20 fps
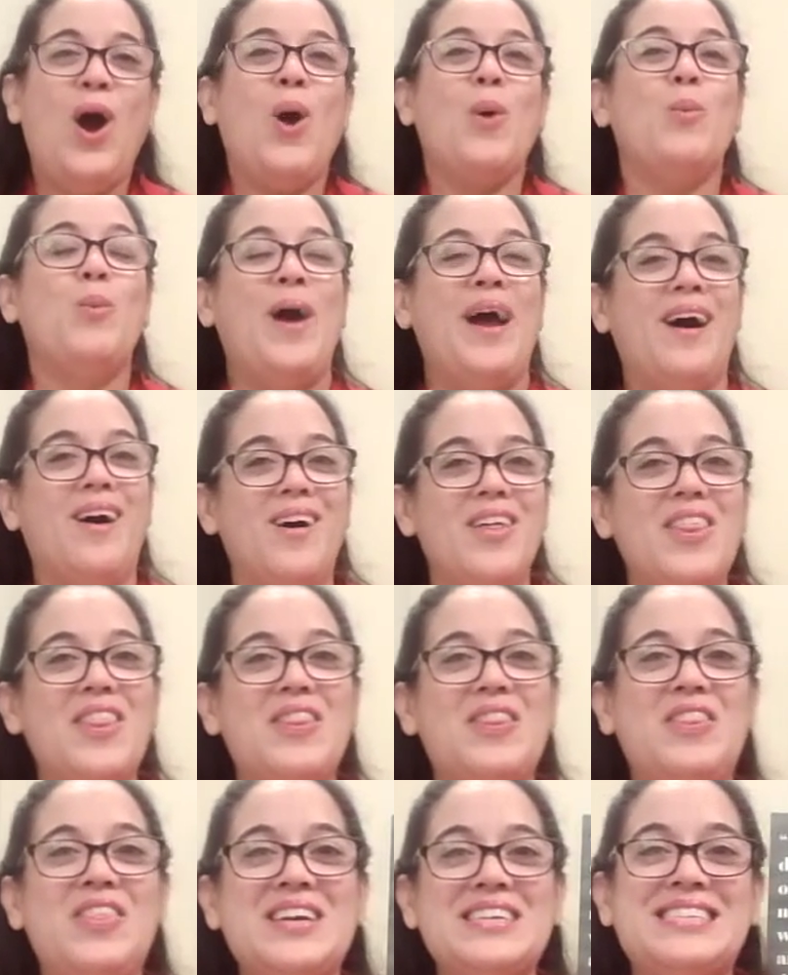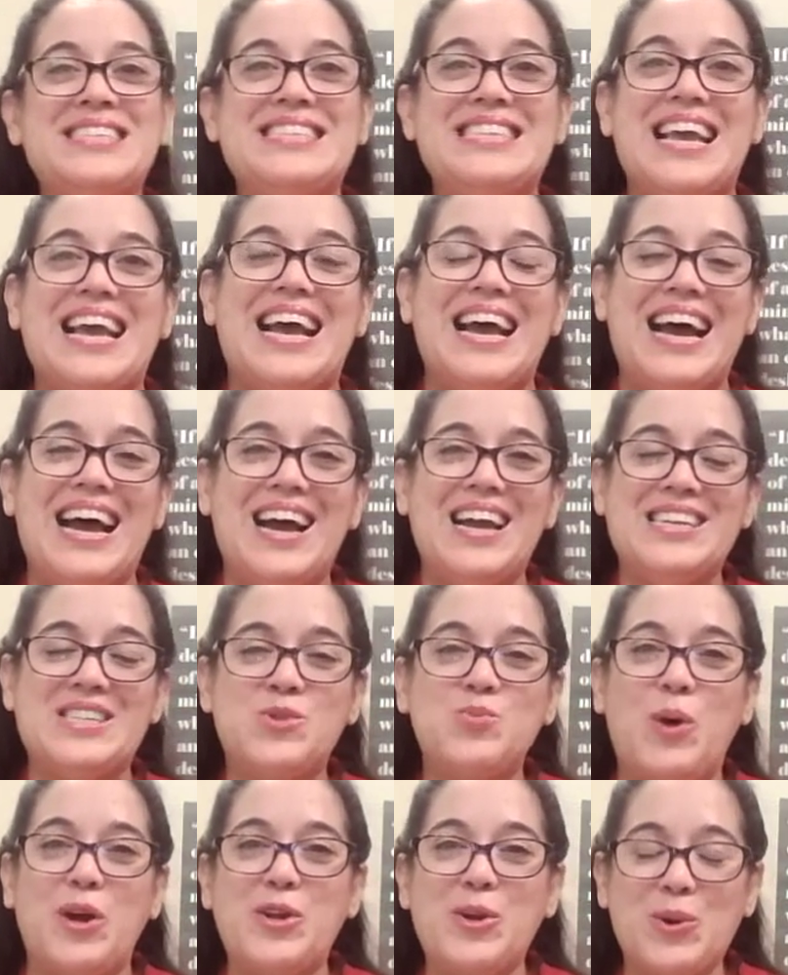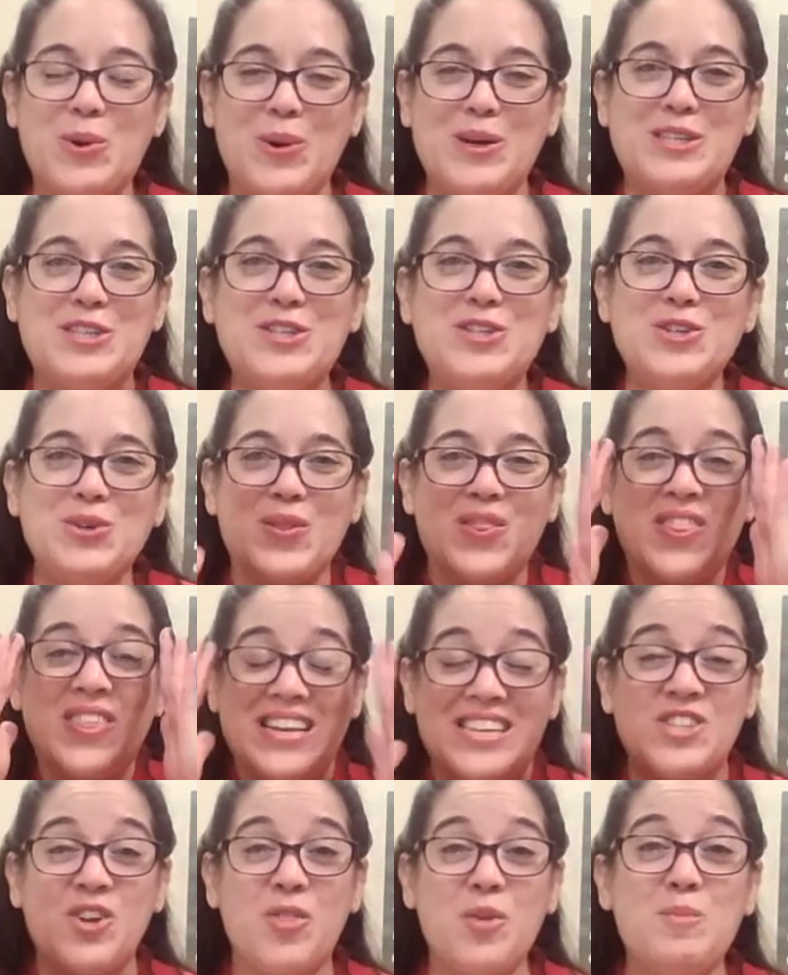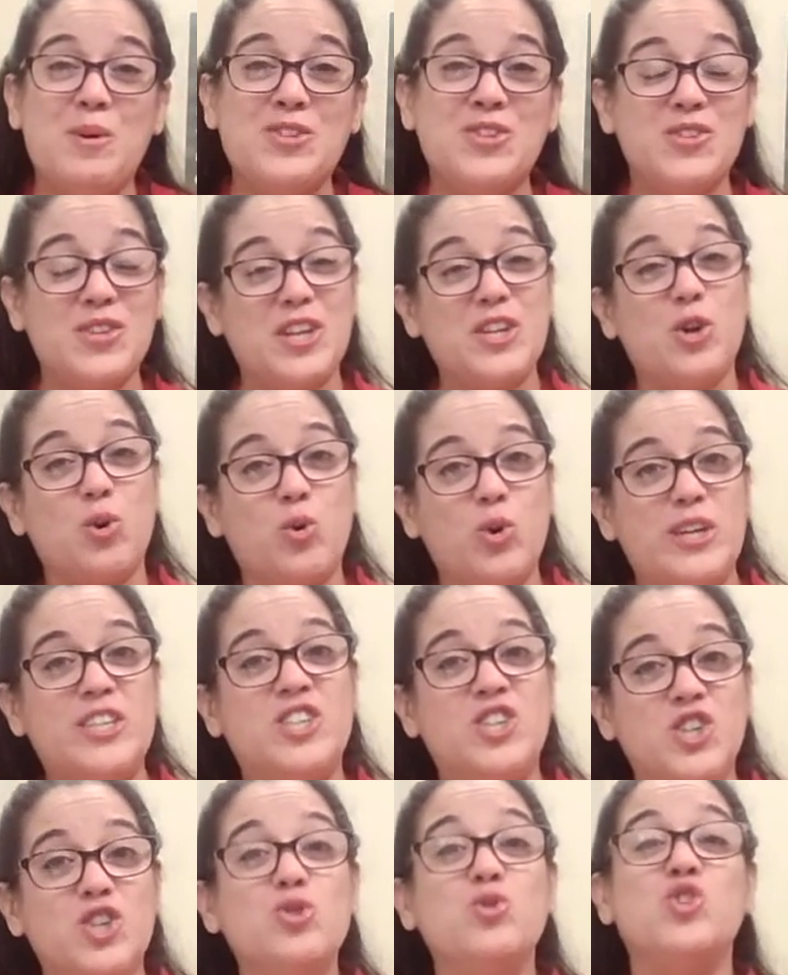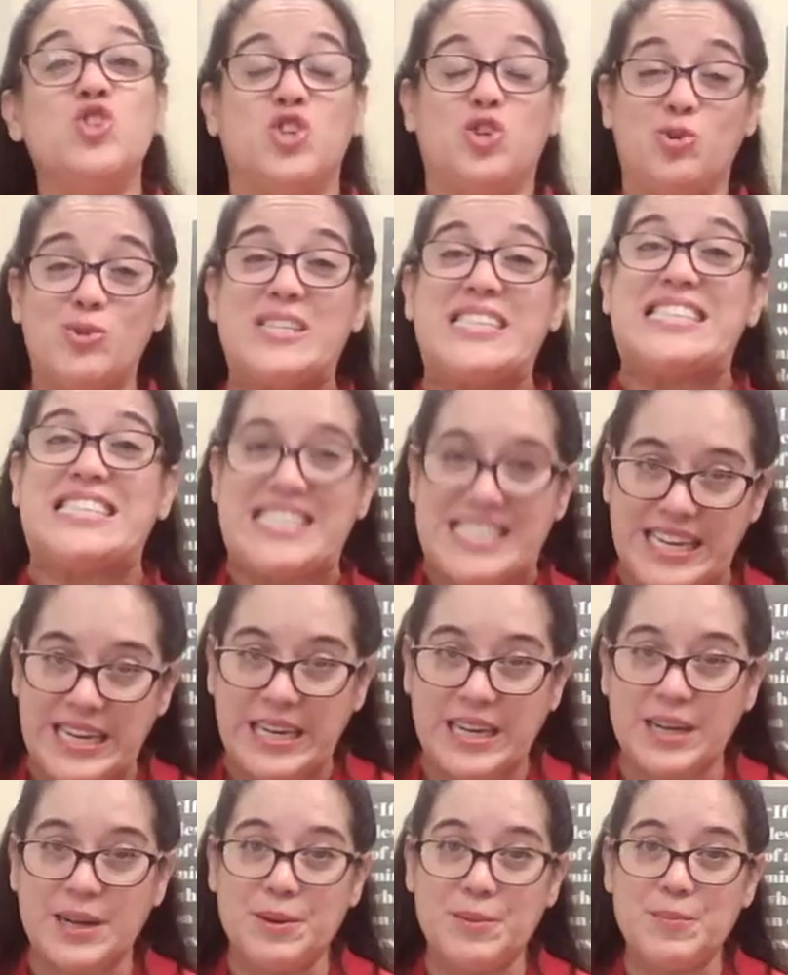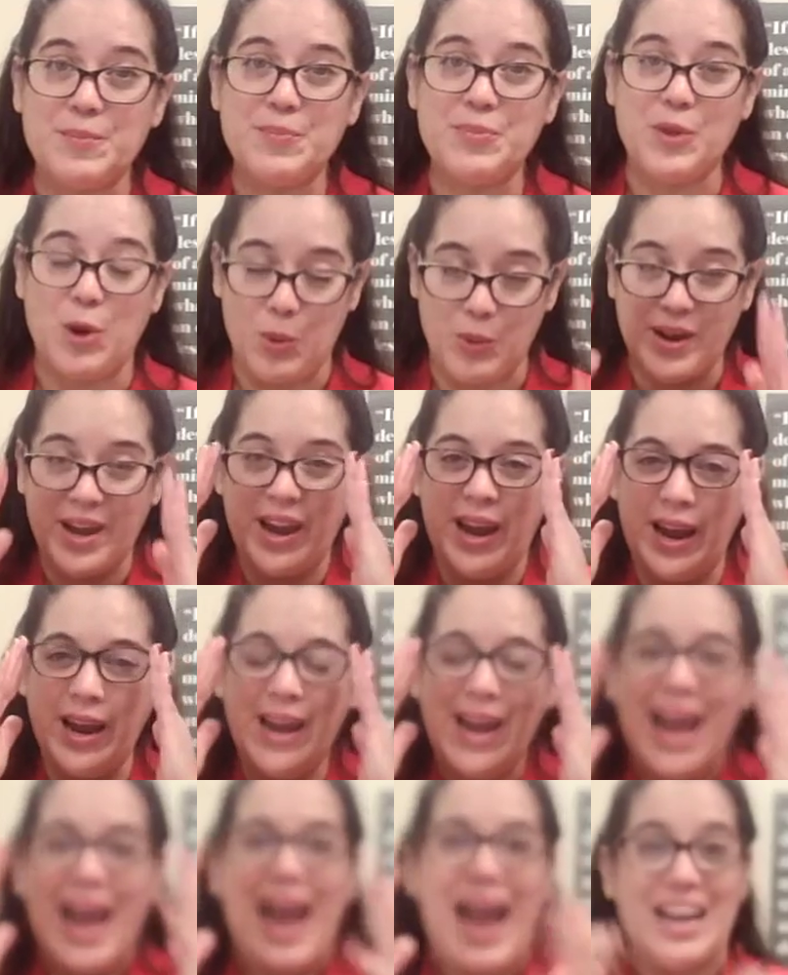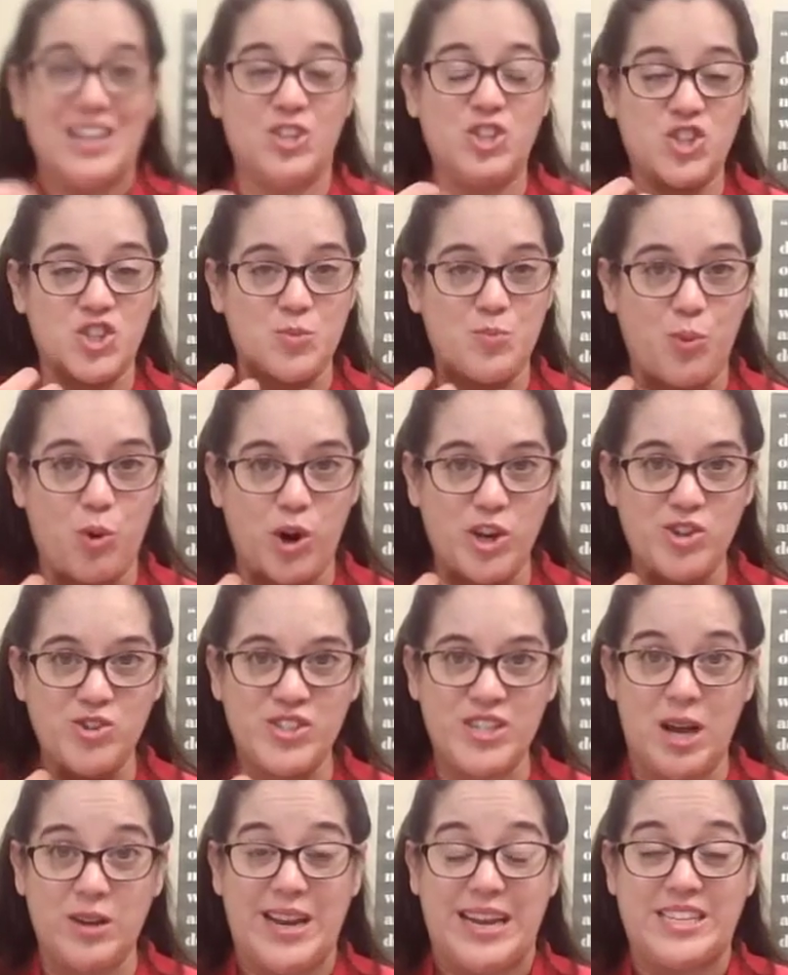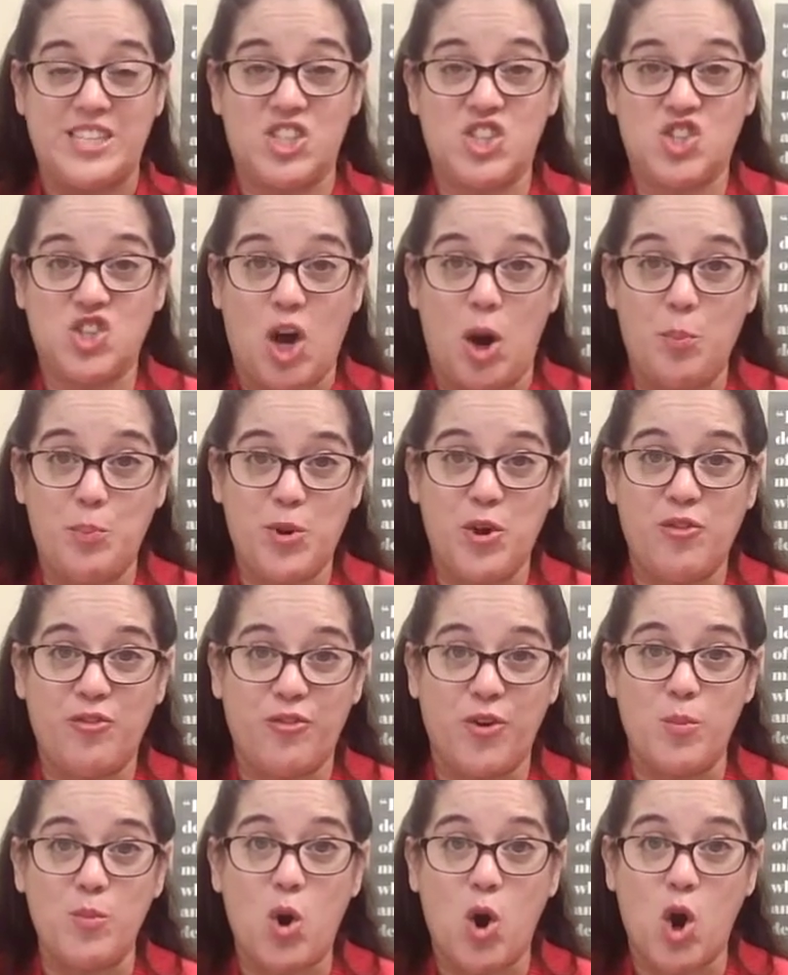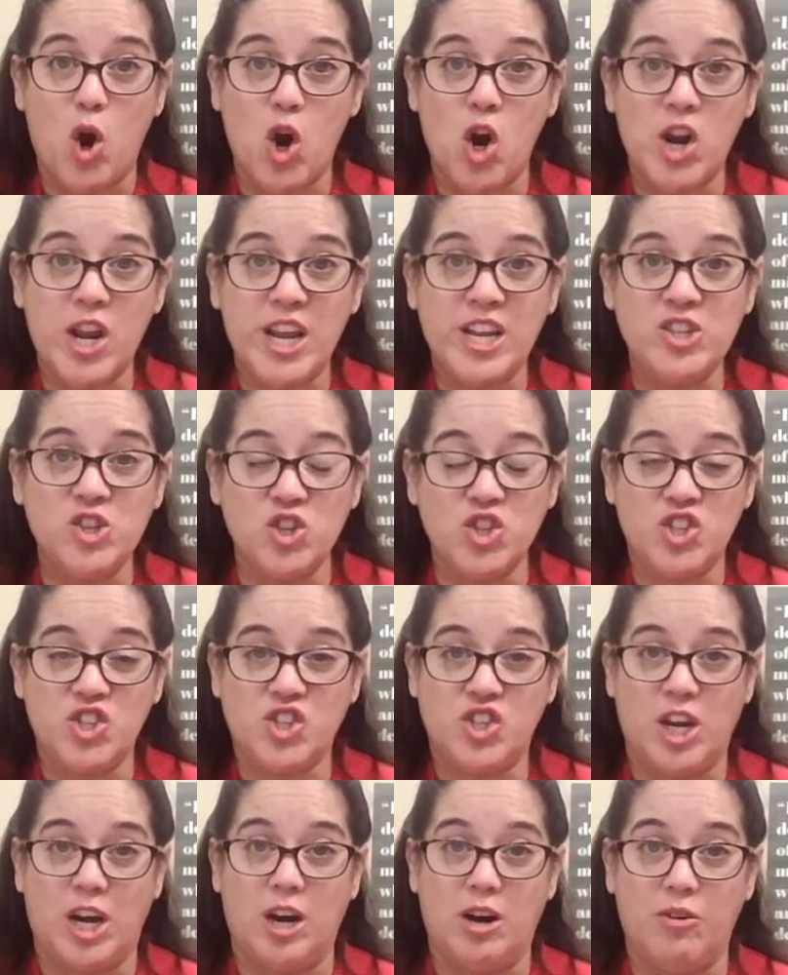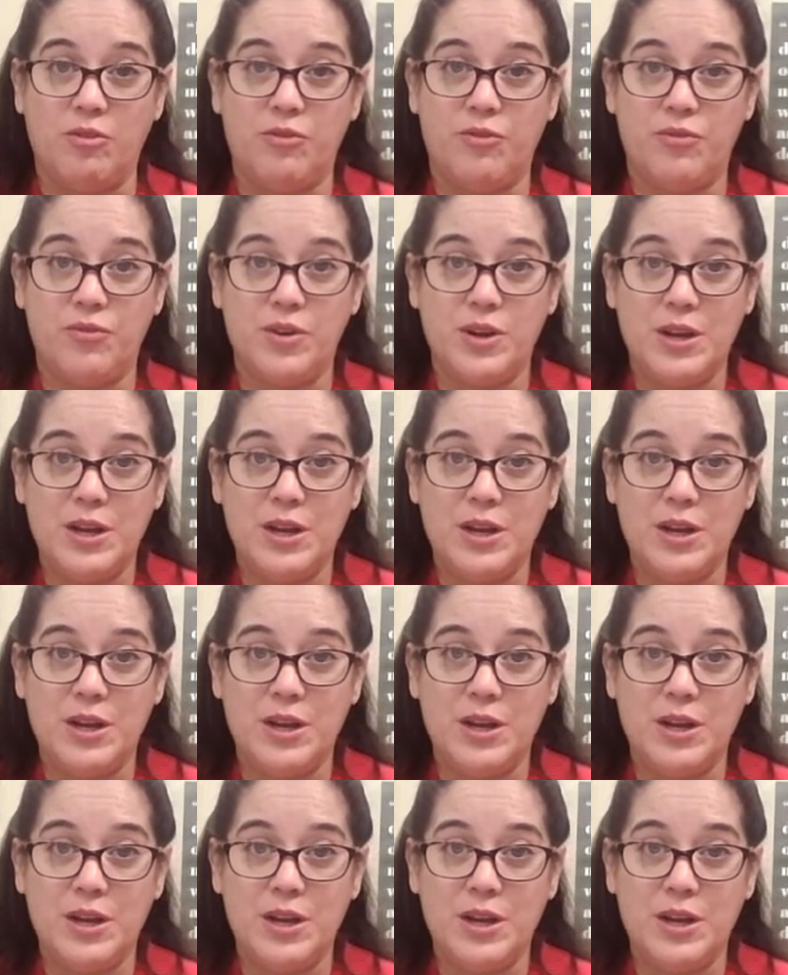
Well, this is what you're going to do. These are the muscles that you're going to use to sing, okay? And to support your sound and to stop you from hurting yourself.